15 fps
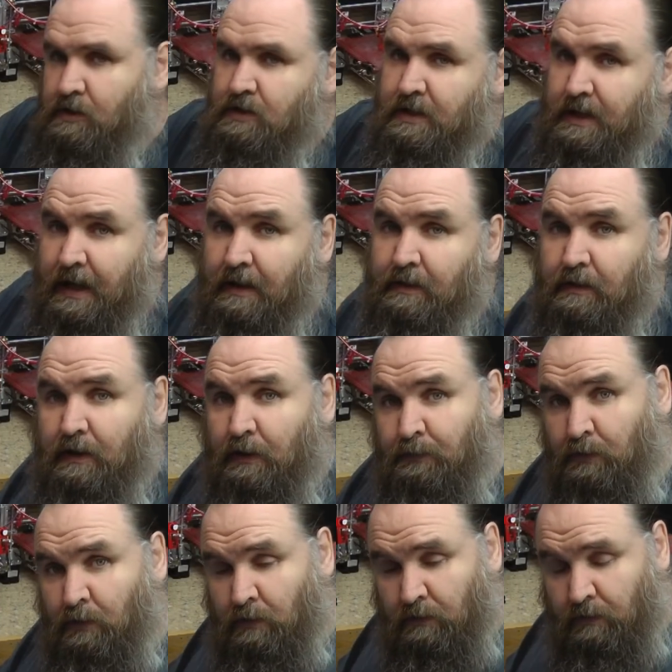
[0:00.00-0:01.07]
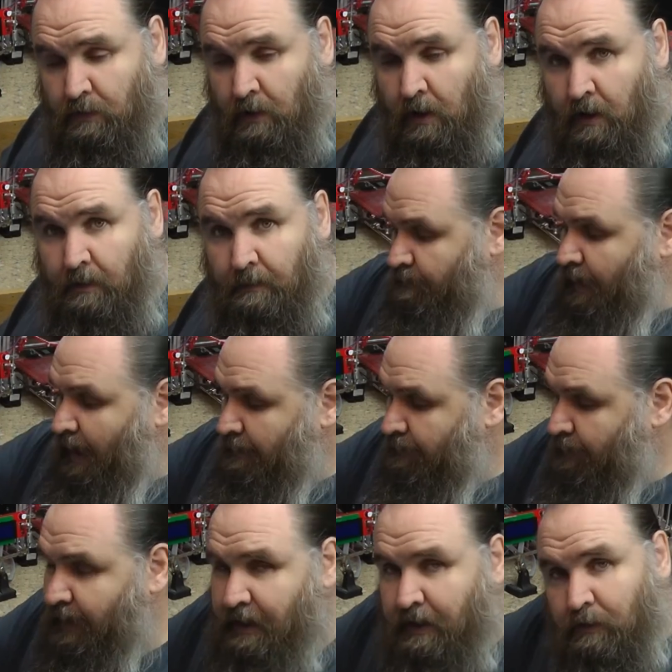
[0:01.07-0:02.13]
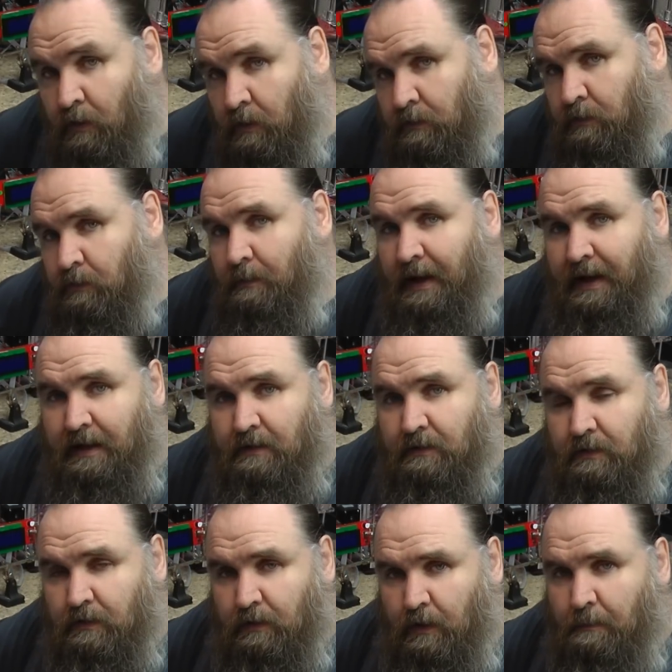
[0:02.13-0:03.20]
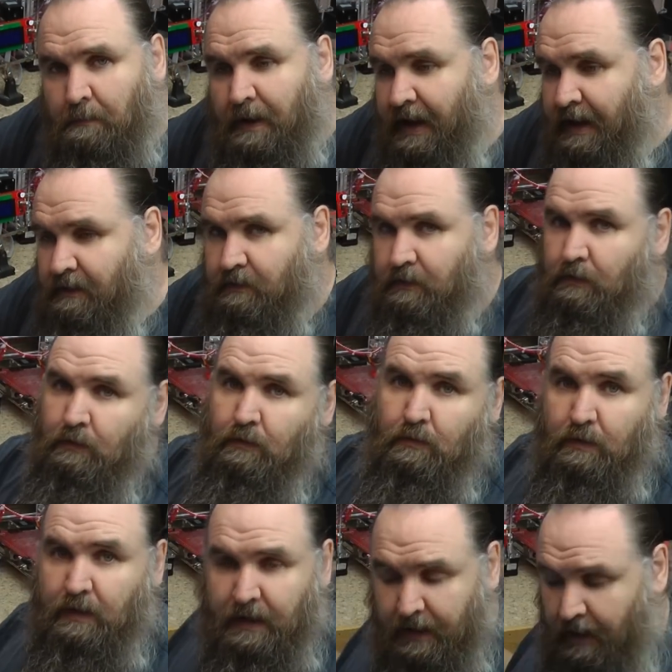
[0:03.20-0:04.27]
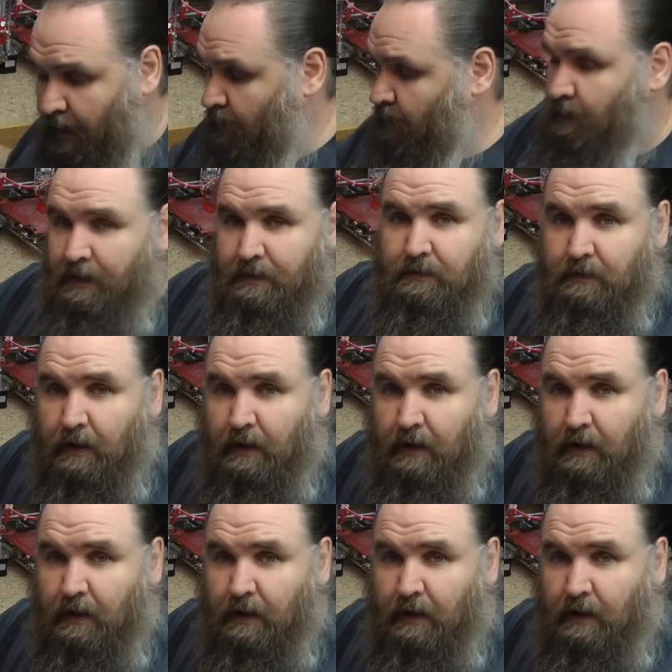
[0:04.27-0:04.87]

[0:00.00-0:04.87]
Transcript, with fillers: seeing the difference that upgraded nozzle makes compared to the other one.